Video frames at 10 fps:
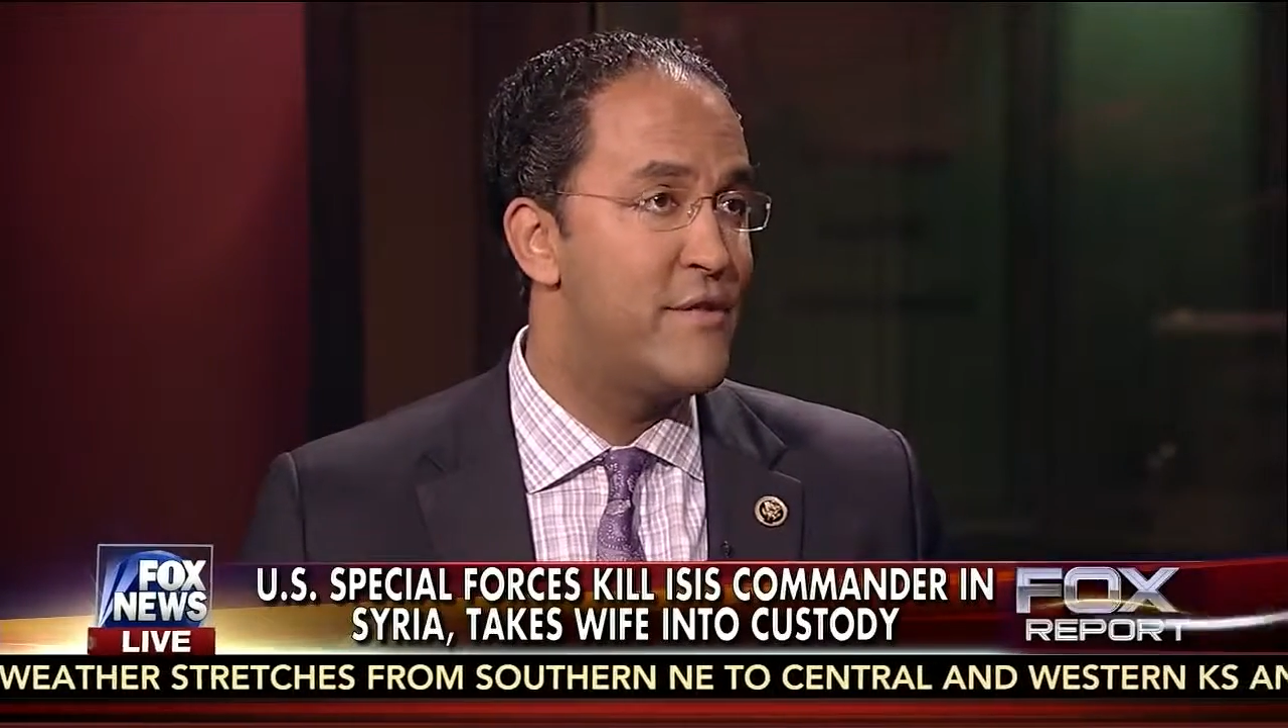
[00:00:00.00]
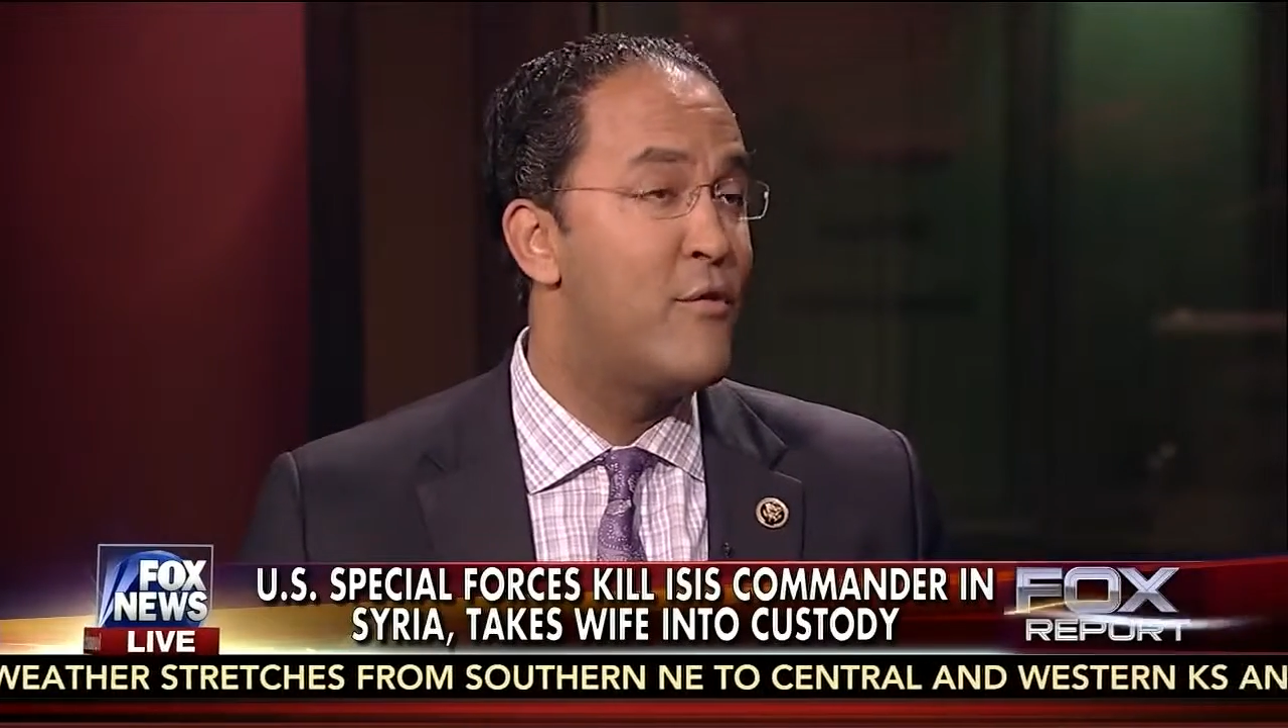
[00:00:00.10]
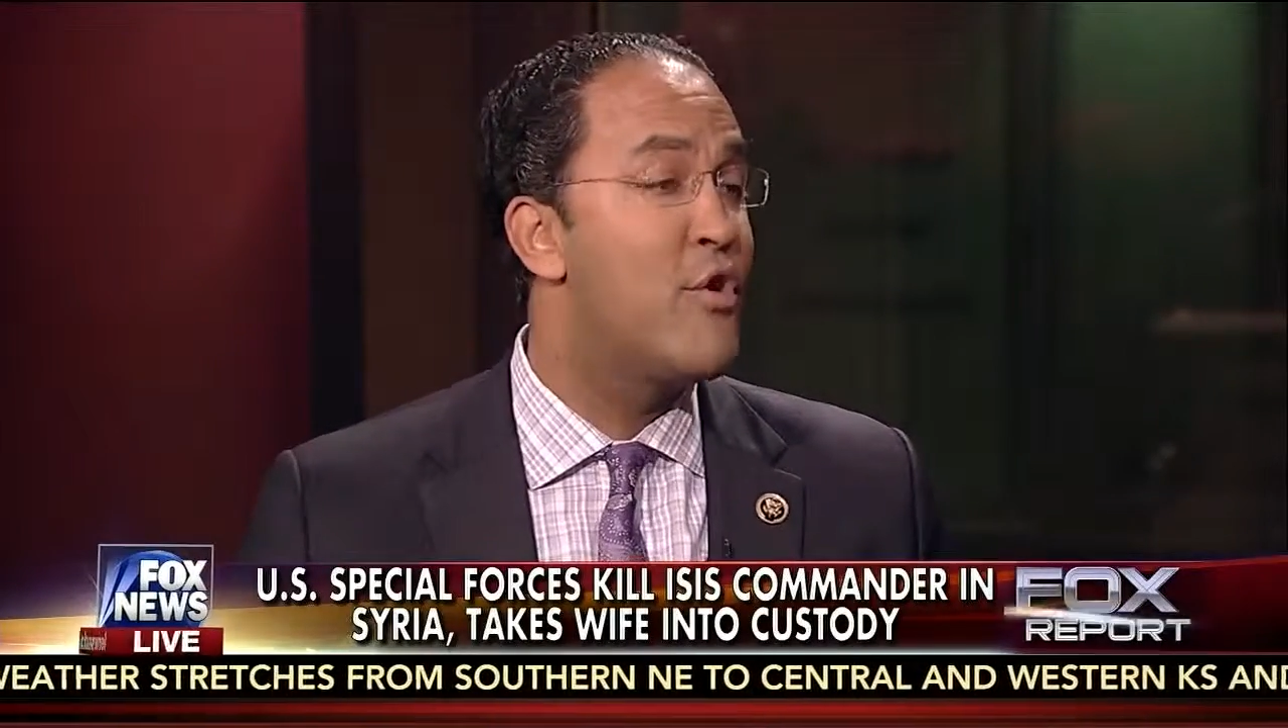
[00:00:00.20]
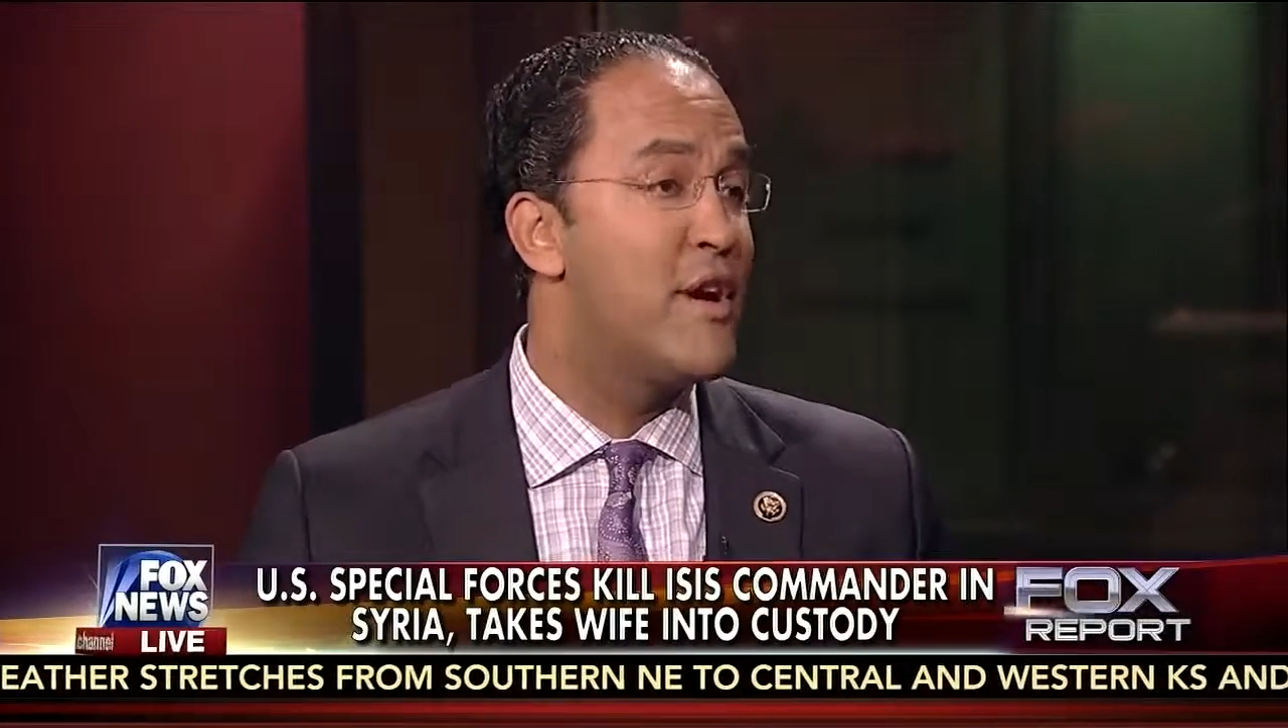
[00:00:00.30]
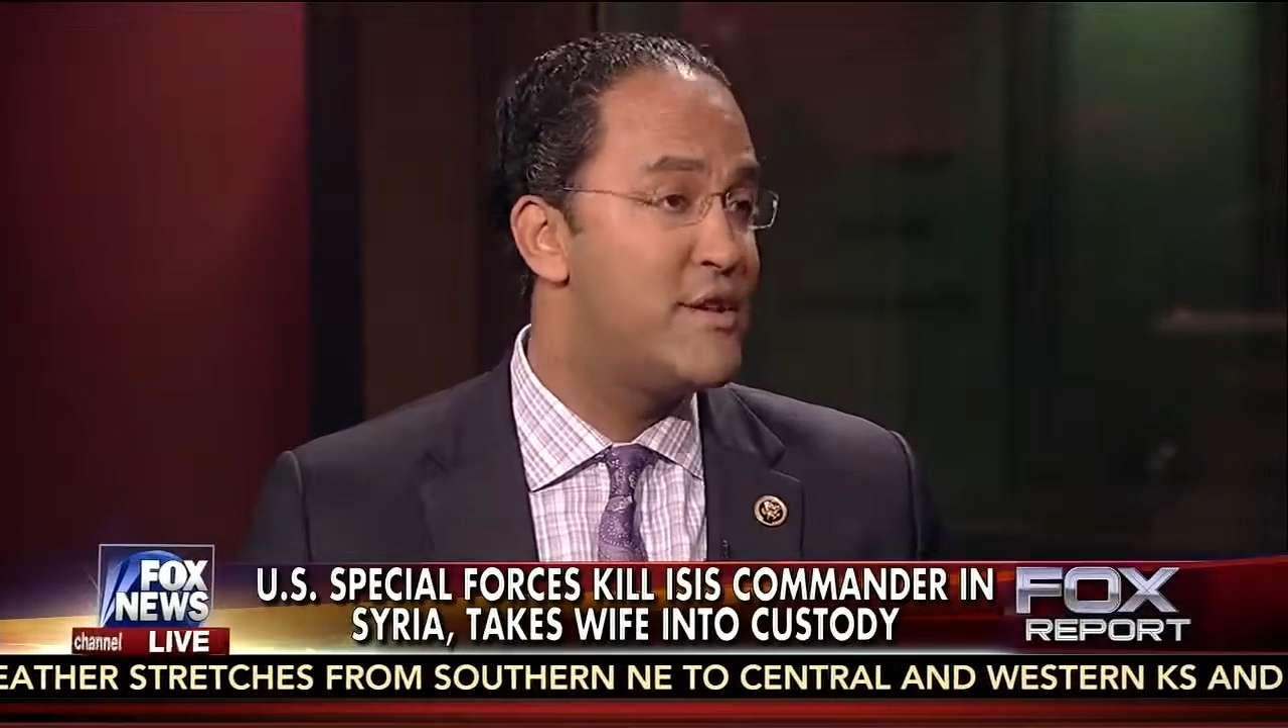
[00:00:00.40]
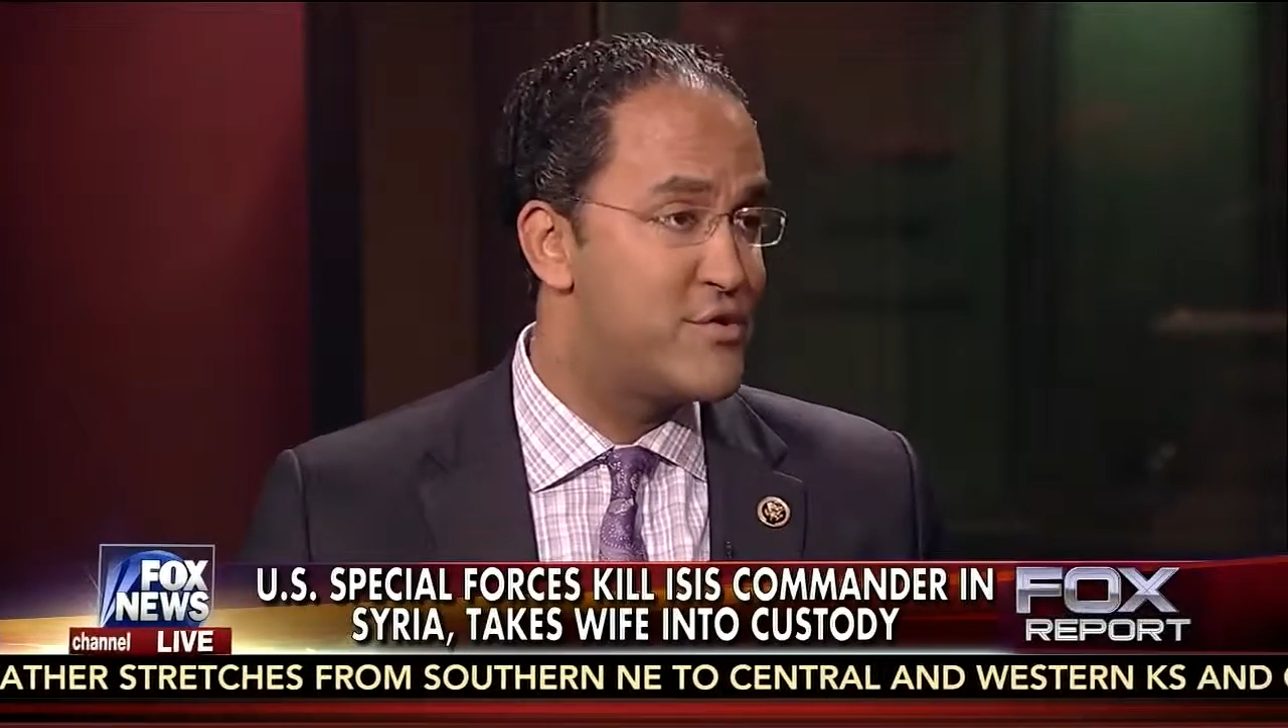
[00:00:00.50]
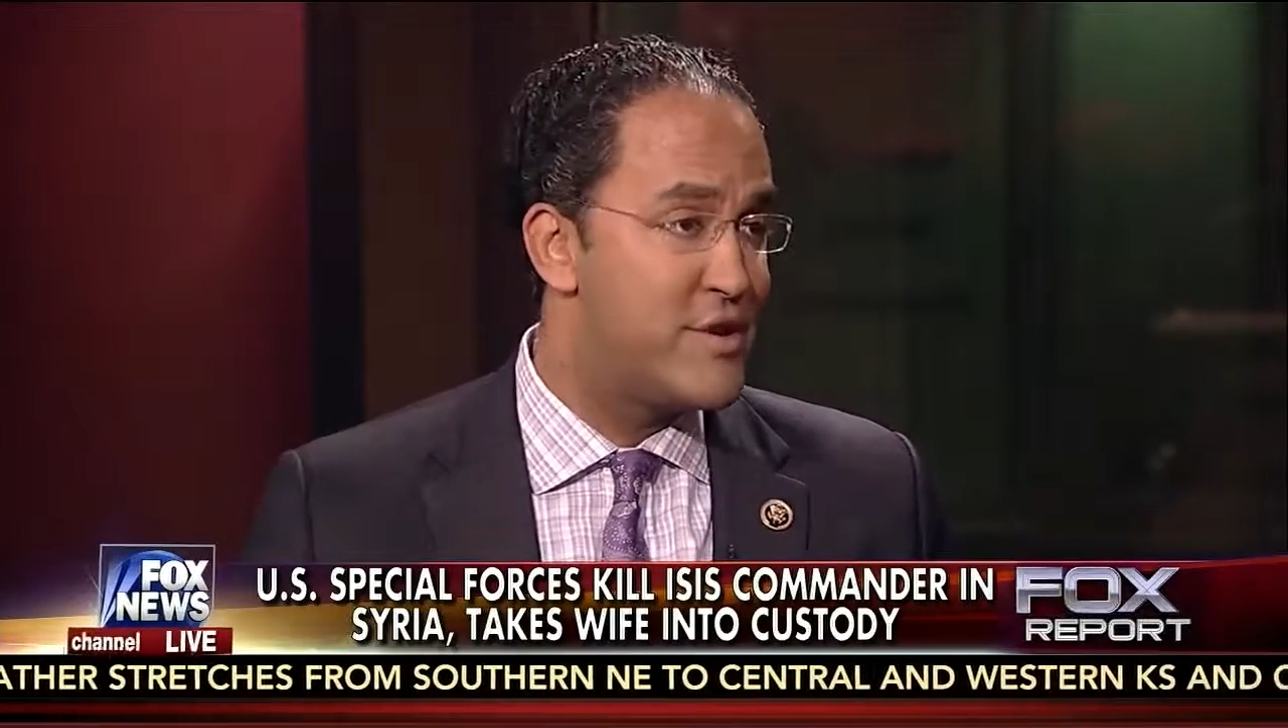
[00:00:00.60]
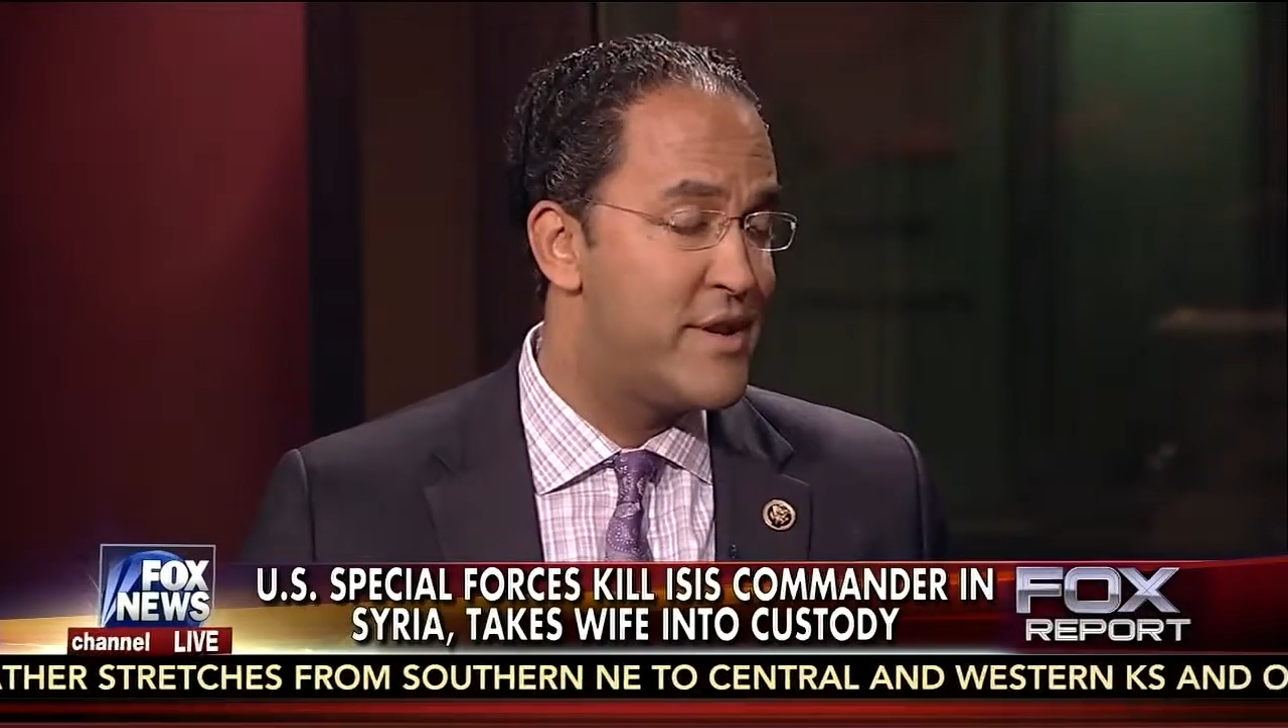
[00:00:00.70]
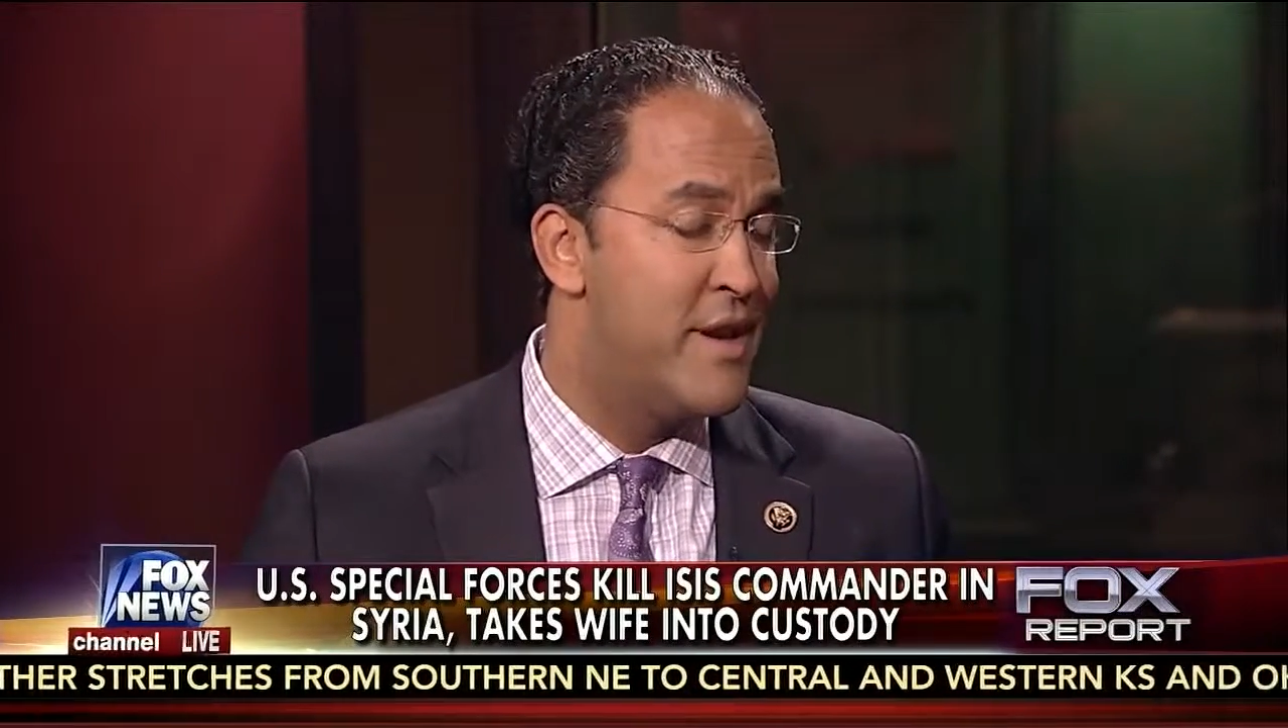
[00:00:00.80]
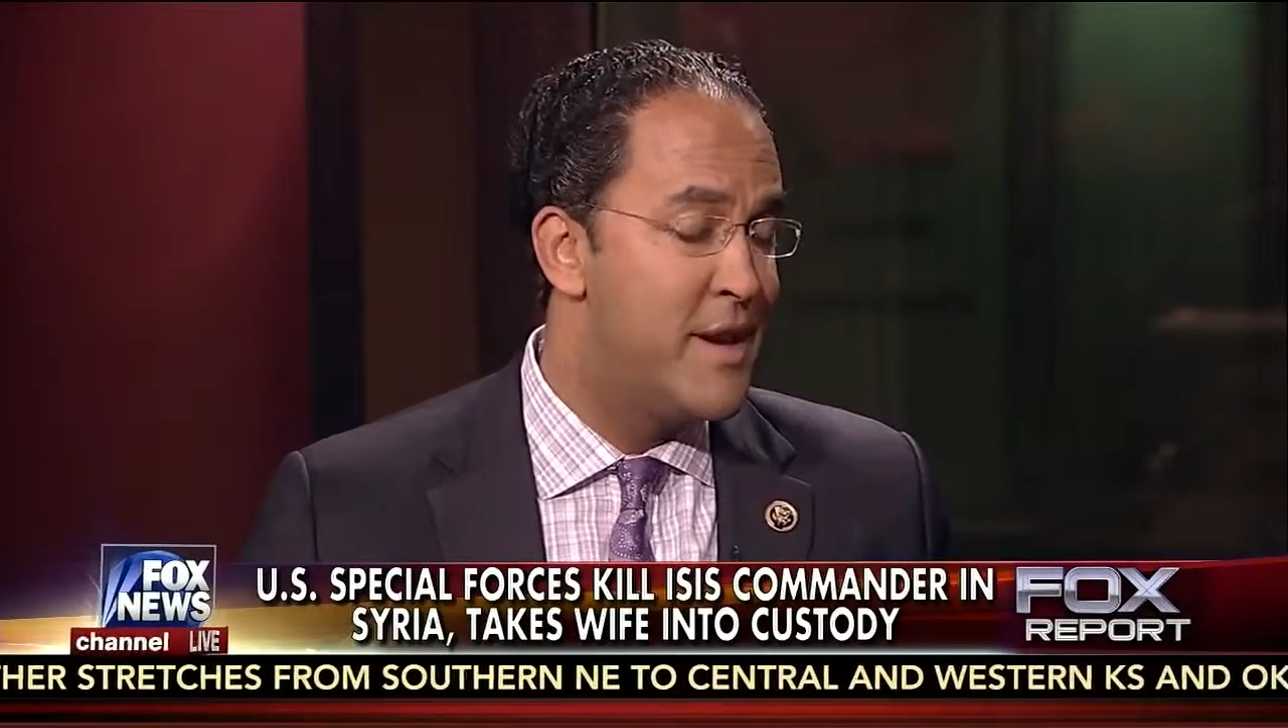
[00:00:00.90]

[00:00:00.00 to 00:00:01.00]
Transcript: 400